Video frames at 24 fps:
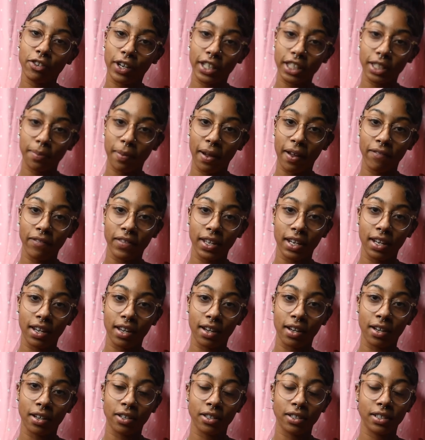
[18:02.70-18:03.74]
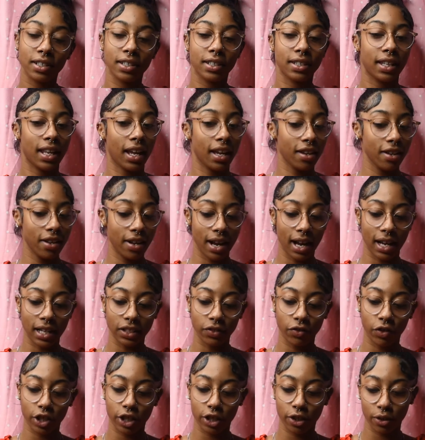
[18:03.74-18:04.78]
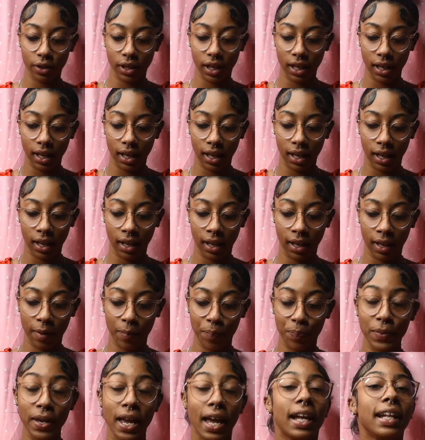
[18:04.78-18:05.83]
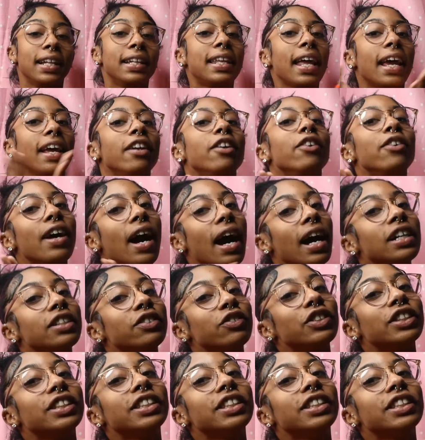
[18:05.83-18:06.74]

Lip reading: watching my videos. Thank you guys for tuning in. Thank you guys for